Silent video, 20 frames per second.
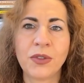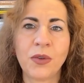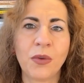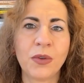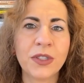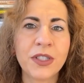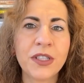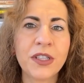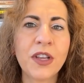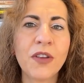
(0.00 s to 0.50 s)

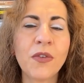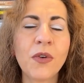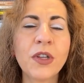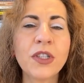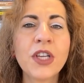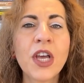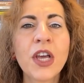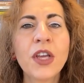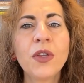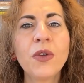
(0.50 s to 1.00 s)
or
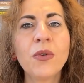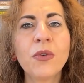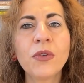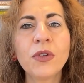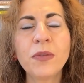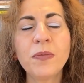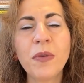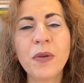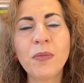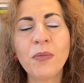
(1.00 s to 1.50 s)
steroids, you
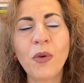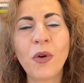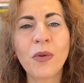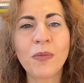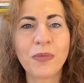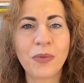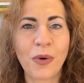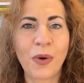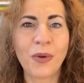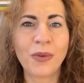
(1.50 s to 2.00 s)
could be more
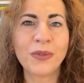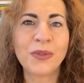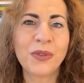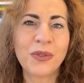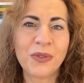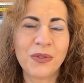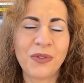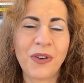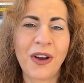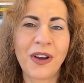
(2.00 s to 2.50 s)
prone
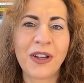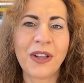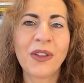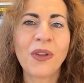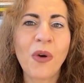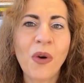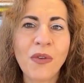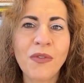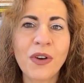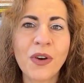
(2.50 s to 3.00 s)
to fungal
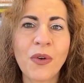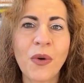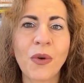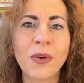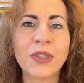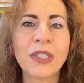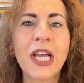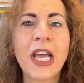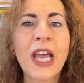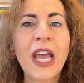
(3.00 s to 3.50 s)

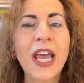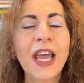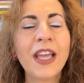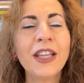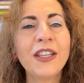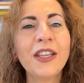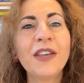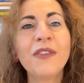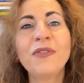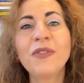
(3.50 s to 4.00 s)
overgrowth.
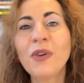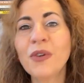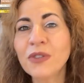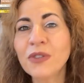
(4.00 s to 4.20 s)
If your